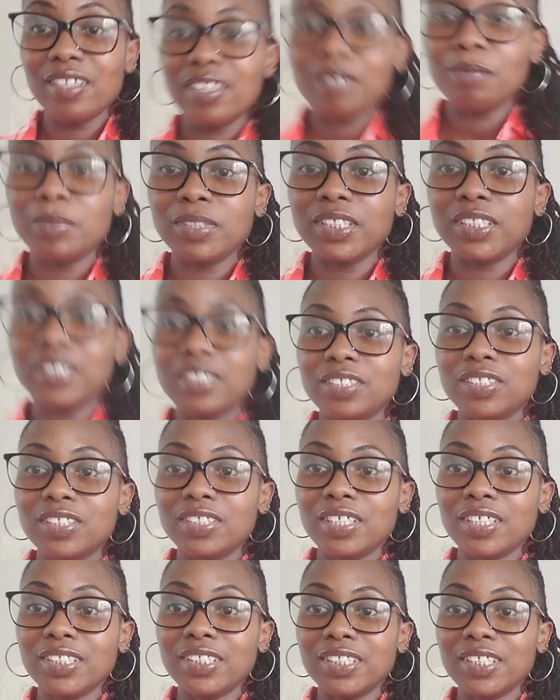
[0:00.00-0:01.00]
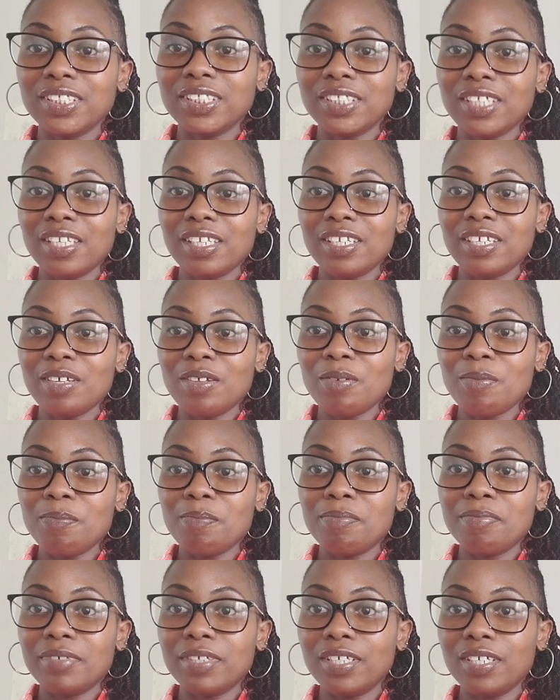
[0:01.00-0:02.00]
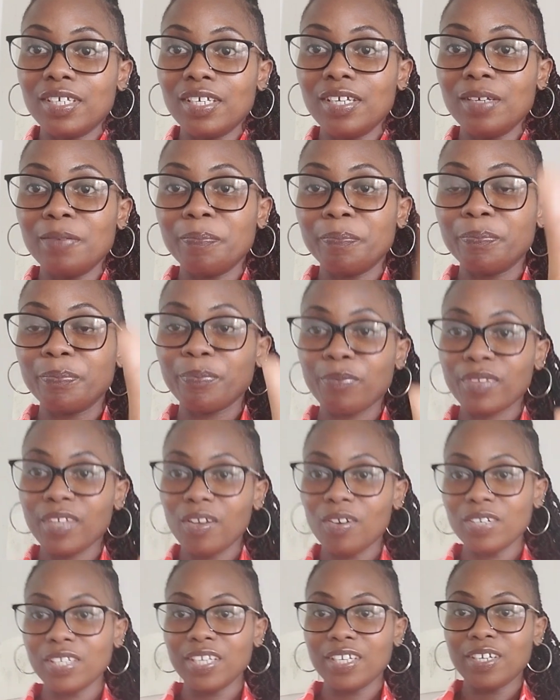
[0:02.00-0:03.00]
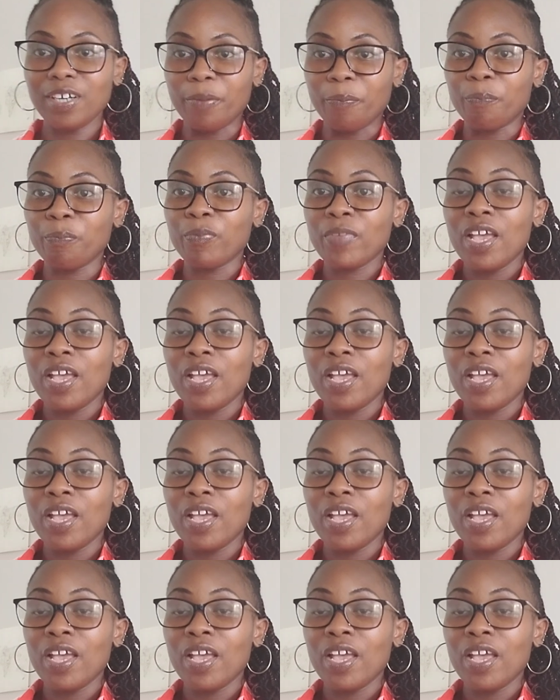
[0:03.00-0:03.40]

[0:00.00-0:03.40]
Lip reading: Let me just adjust this a little bit. Okay, good.